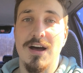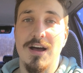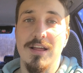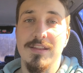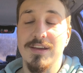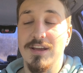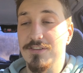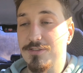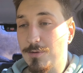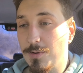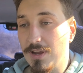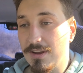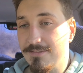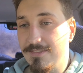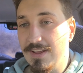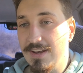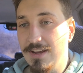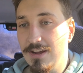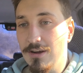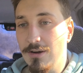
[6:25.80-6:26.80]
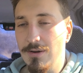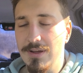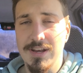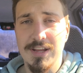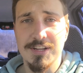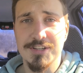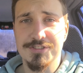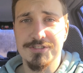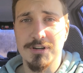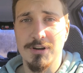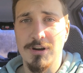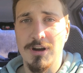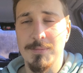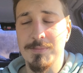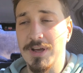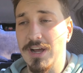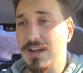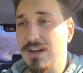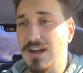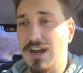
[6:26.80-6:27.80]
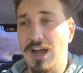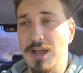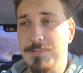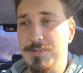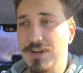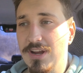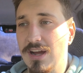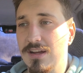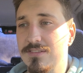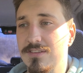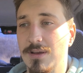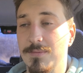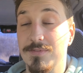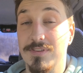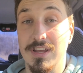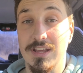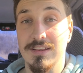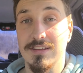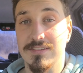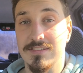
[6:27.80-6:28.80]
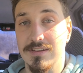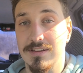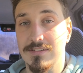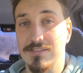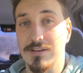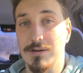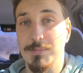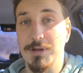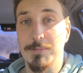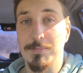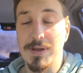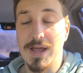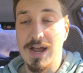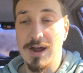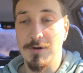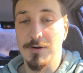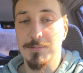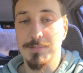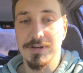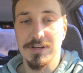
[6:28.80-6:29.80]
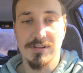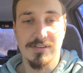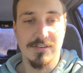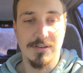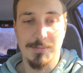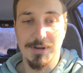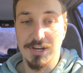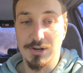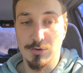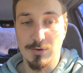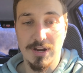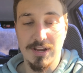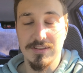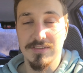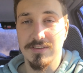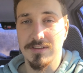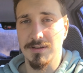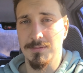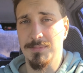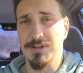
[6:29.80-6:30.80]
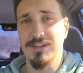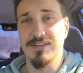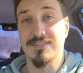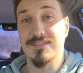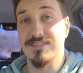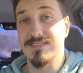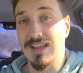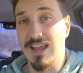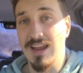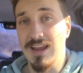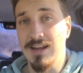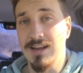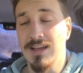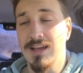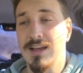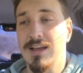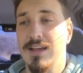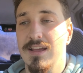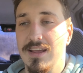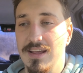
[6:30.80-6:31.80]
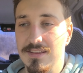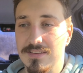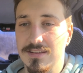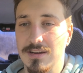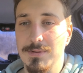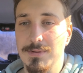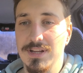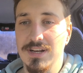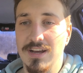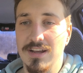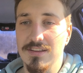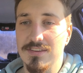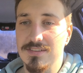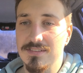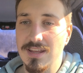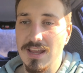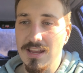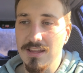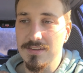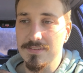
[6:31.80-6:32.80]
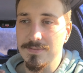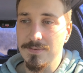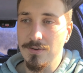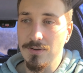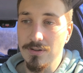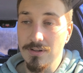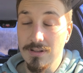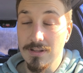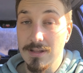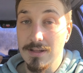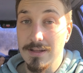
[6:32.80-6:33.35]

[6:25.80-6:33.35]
nice quick video, an intro. I'm not gonna hype you guys up saying this thing's gonna be a power build. It's gonna be crazy, it's gonna be insane. It's gonna be a nice, tasteful,